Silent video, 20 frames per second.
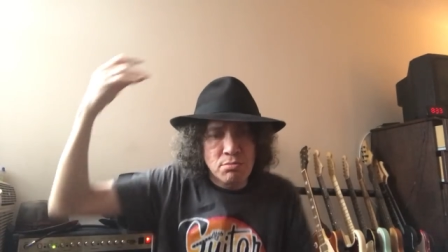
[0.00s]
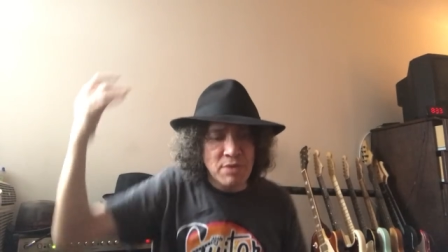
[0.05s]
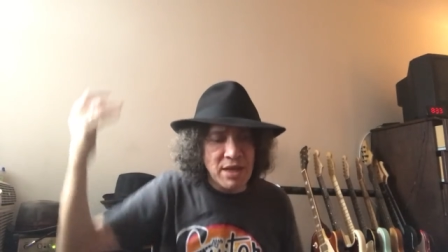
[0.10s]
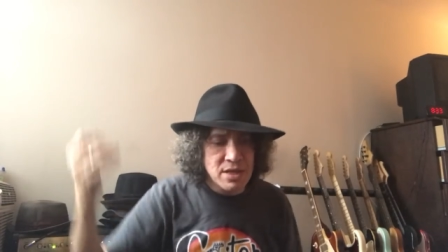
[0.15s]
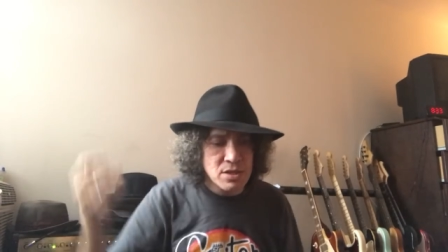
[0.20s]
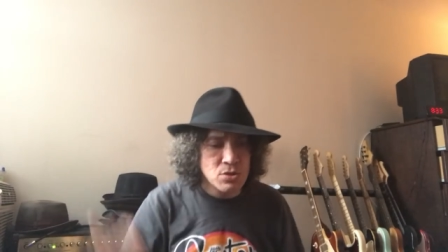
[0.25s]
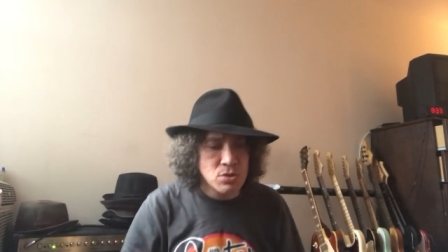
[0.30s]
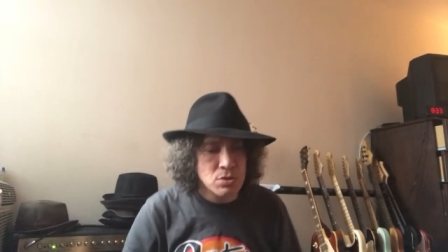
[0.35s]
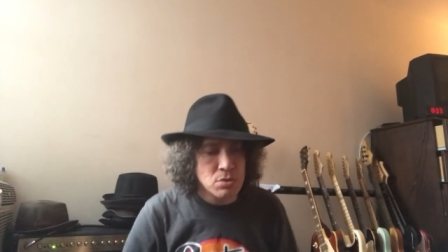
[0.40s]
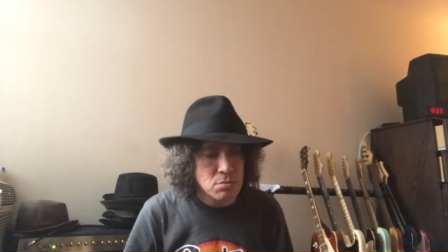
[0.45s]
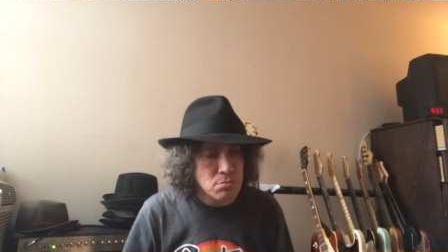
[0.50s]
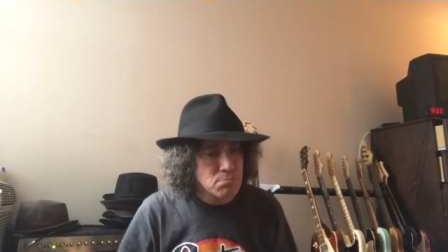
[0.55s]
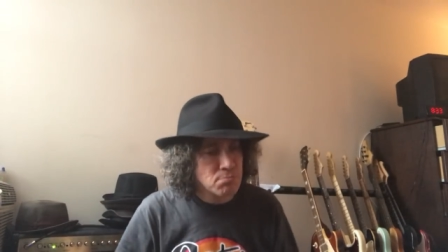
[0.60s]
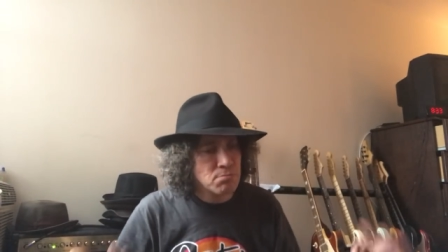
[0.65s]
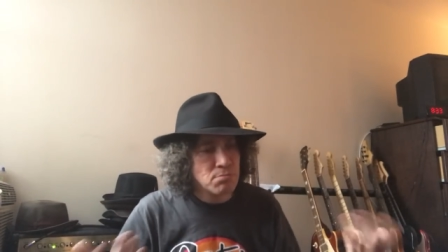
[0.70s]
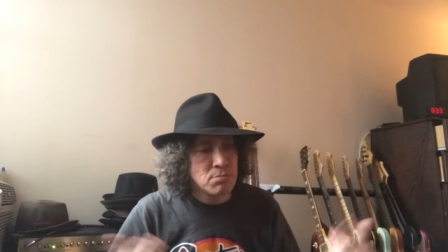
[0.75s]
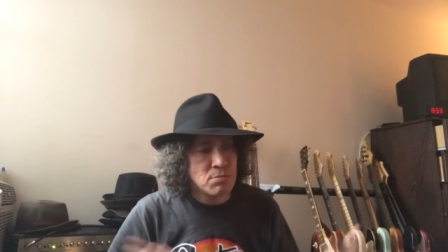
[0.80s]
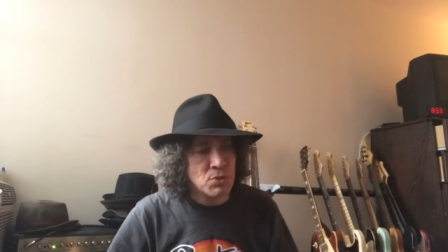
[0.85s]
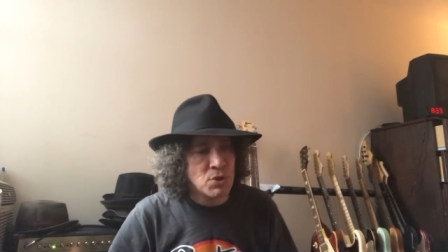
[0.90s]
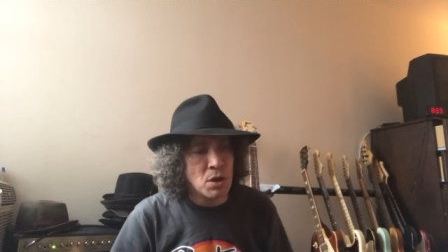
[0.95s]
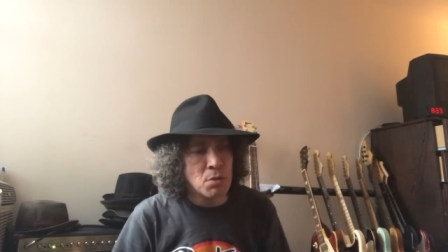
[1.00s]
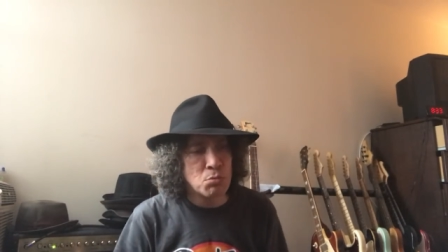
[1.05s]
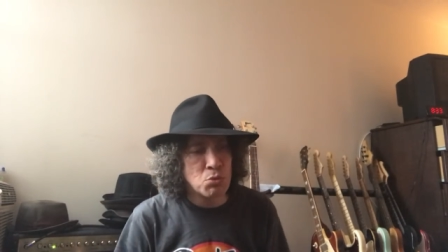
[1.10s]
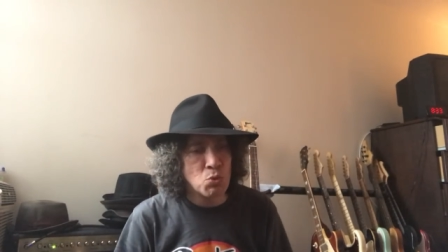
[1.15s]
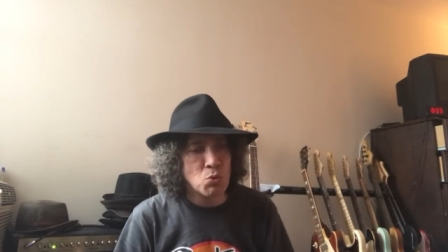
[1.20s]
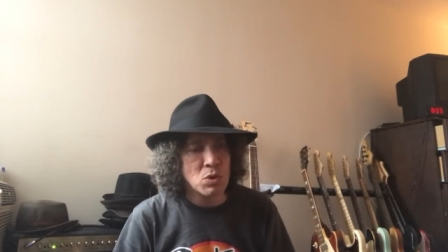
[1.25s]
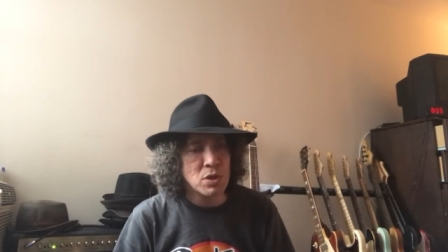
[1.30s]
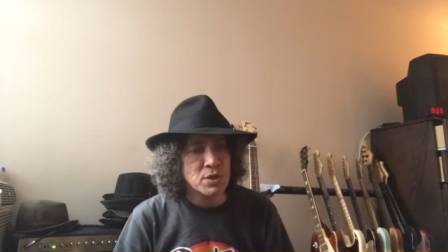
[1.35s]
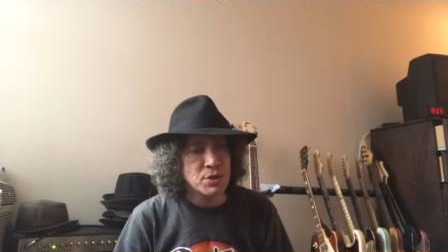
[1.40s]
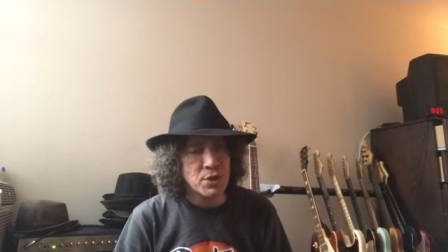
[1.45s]
That's number
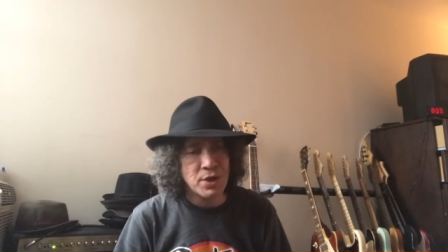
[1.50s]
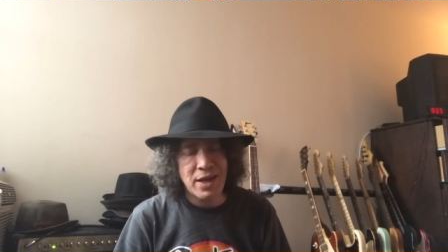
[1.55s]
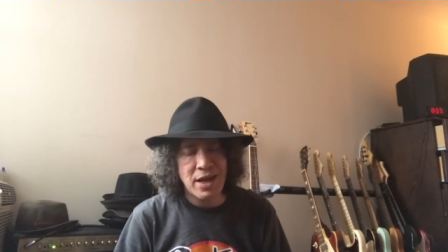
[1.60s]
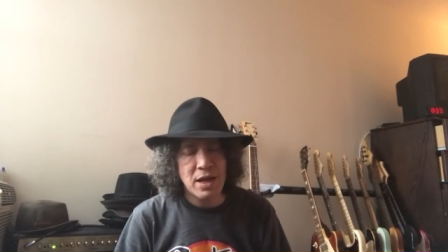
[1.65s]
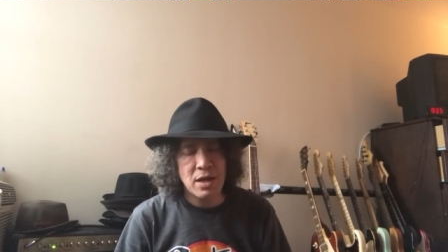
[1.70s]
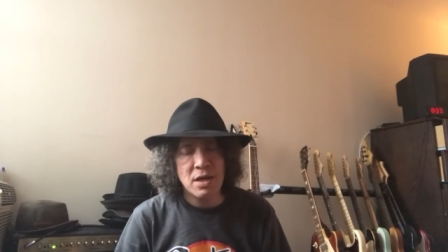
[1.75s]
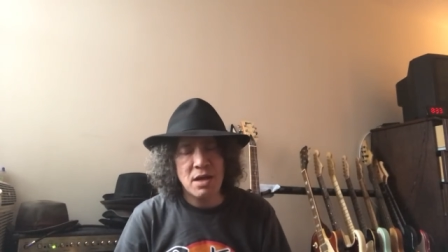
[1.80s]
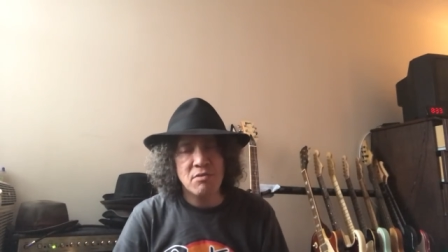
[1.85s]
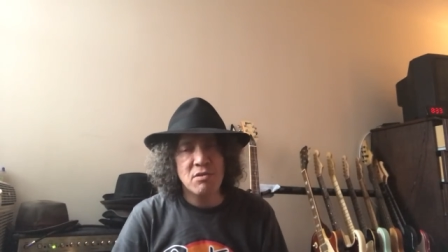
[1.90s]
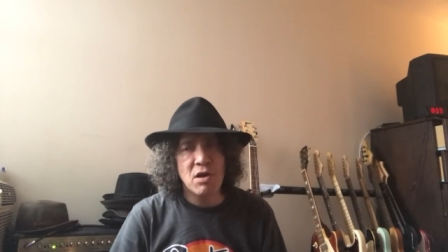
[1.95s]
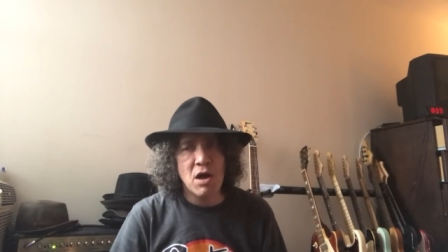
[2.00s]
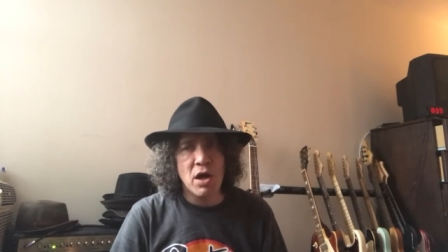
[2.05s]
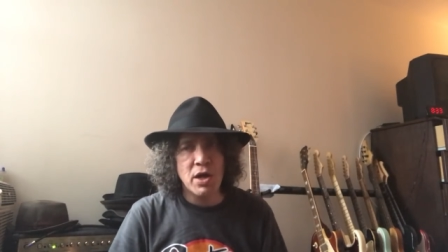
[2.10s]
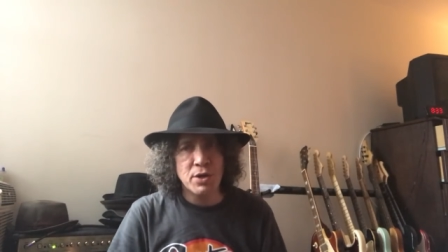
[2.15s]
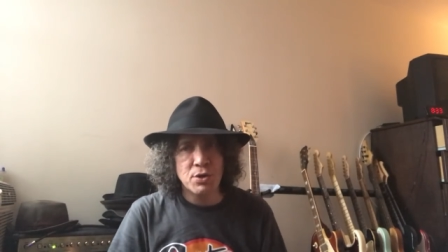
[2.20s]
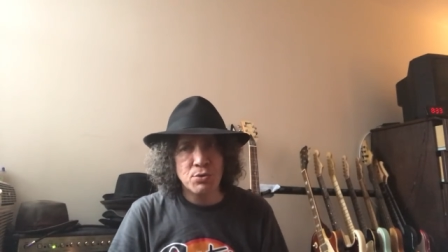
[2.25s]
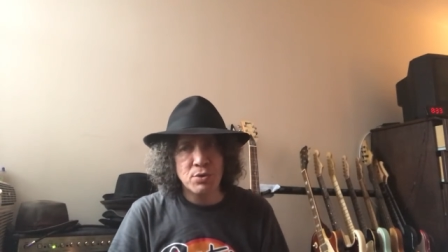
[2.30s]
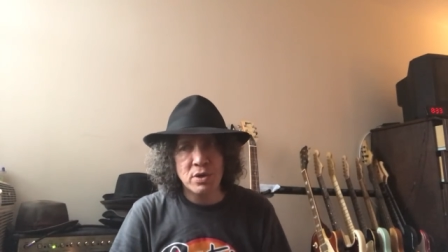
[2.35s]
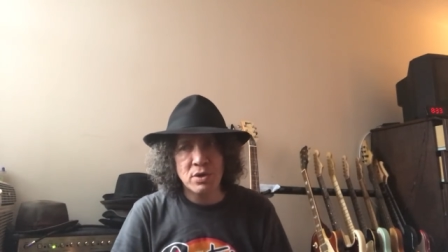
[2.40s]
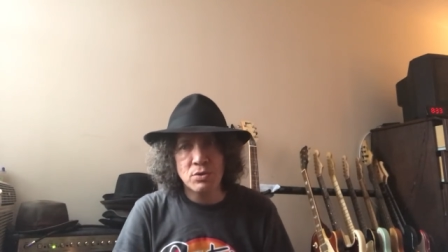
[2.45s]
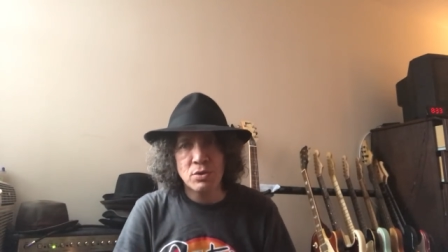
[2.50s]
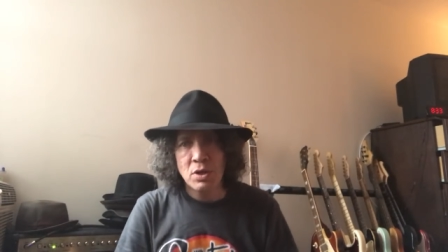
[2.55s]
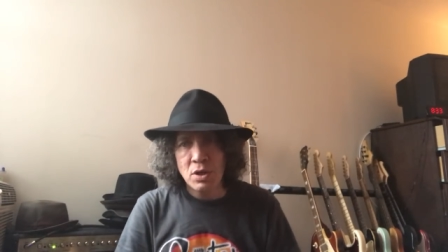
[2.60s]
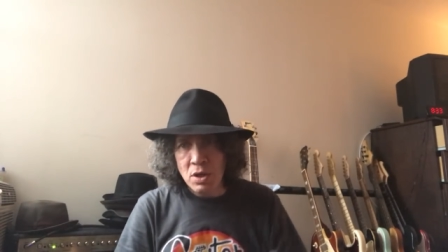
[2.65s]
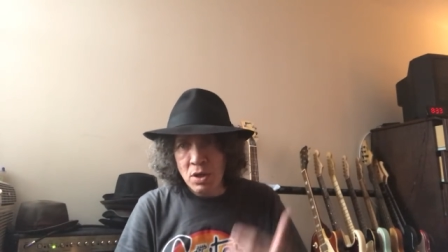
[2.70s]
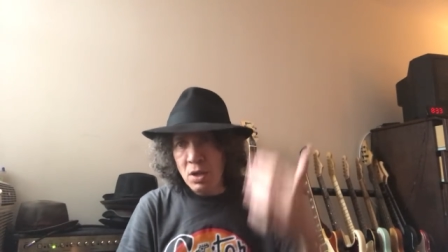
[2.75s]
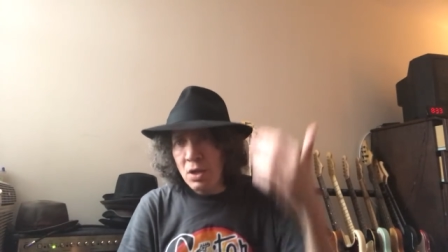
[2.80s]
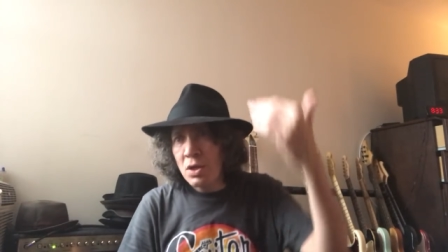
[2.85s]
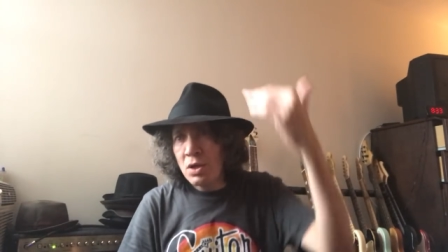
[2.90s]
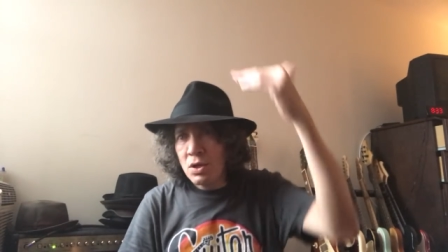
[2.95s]
one. You can't have a high crown.
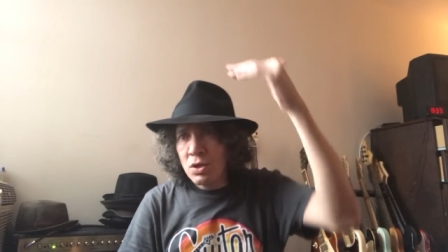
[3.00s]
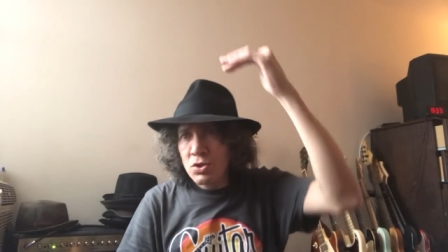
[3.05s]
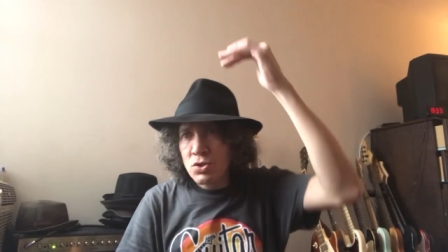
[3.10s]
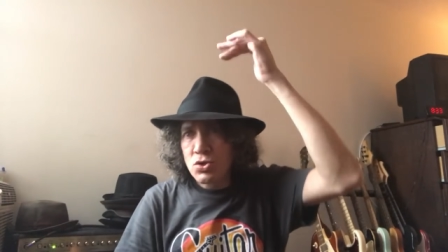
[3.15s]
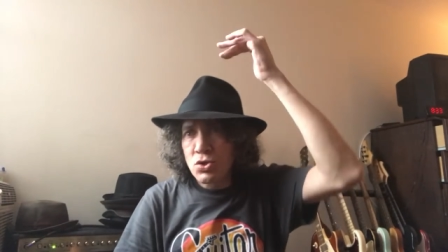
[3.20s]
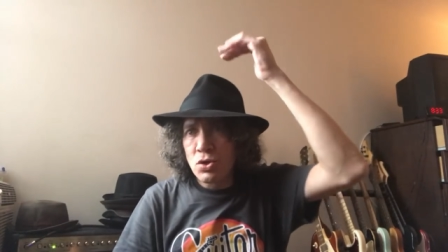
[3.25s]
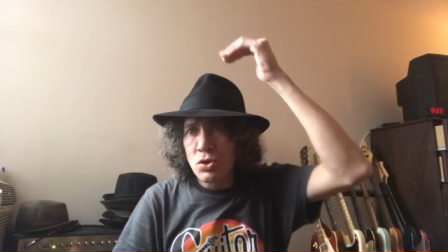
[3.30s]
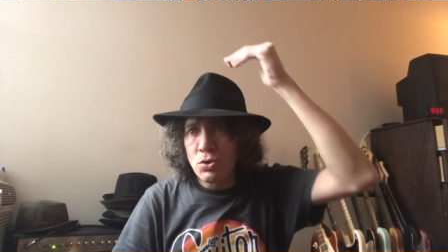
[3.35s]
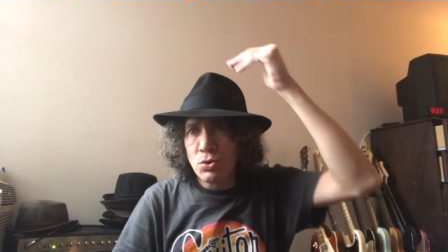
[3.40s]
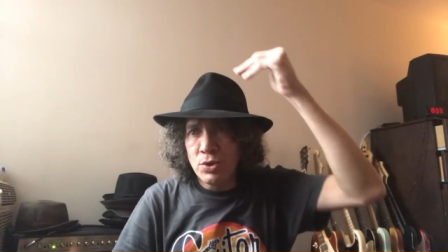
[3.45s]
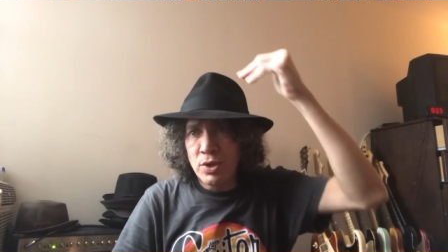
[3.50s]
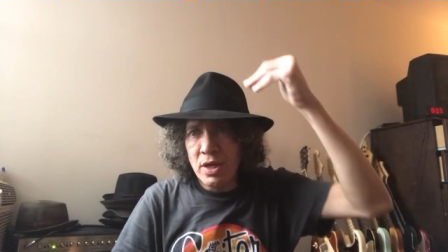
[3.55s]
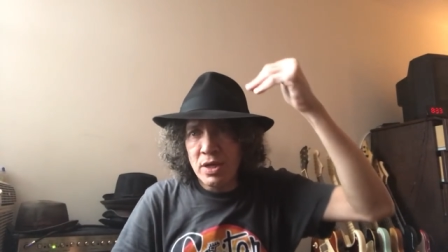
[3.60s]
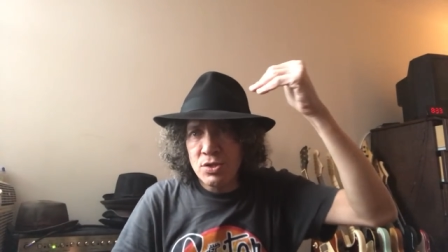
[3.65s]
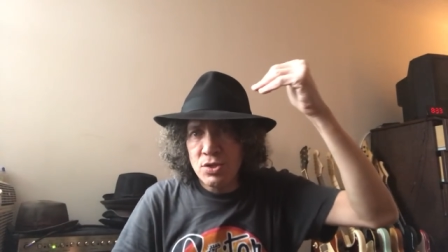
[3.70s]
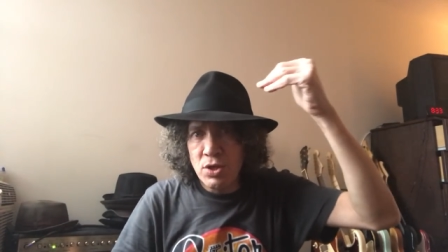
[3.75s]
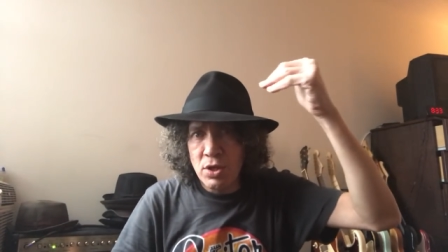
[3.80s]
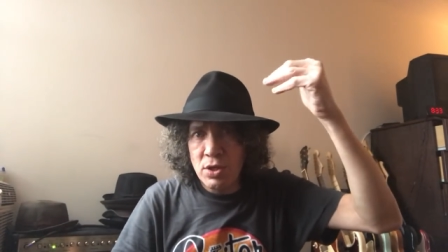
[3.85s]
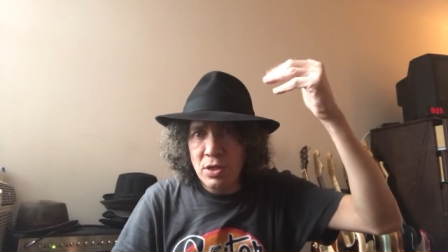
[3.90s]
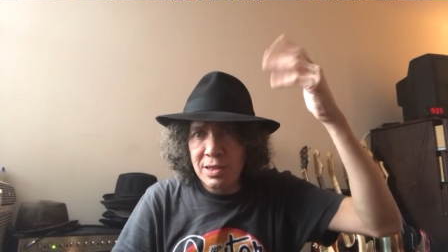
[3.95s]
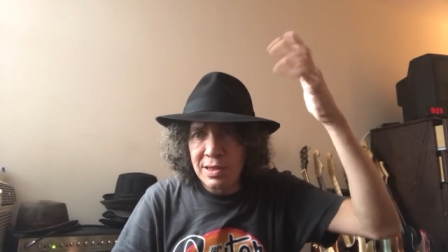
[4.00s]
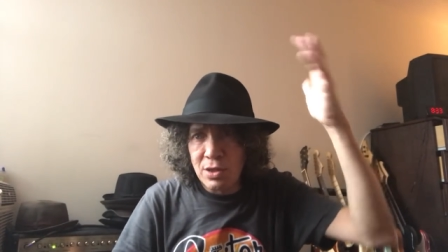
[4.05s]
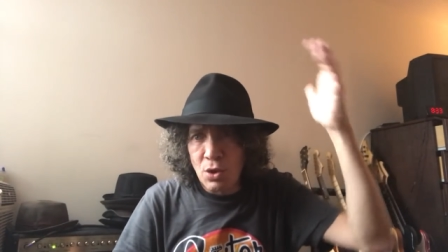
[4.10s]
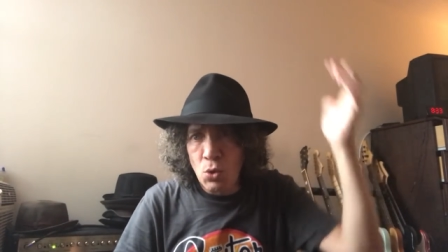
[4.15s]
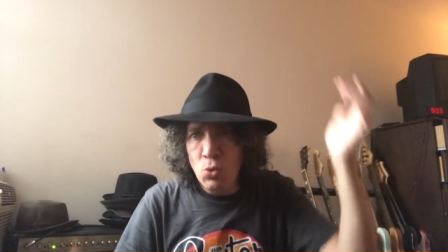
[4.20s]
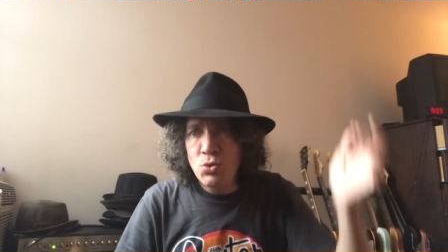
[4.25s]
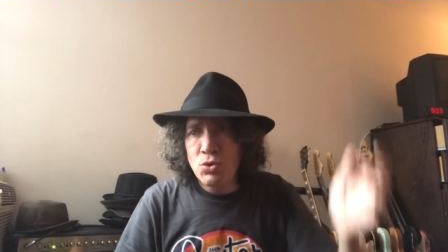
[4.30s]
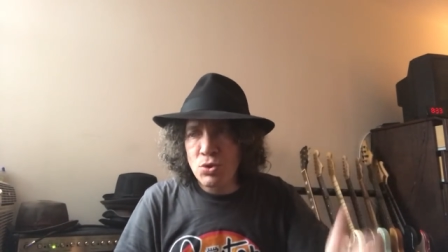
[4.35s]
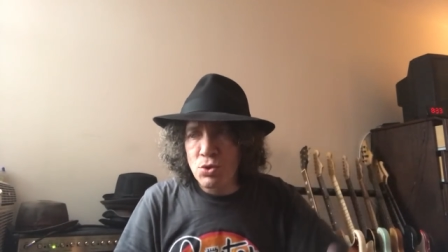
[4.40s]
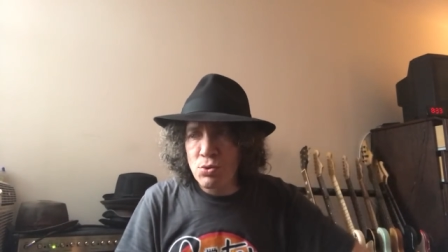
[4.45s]
So yes, you can
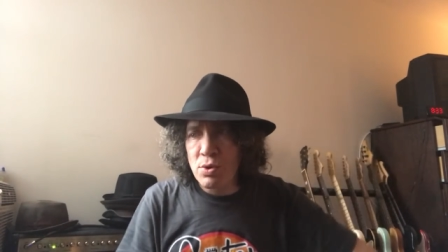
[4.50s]
lower the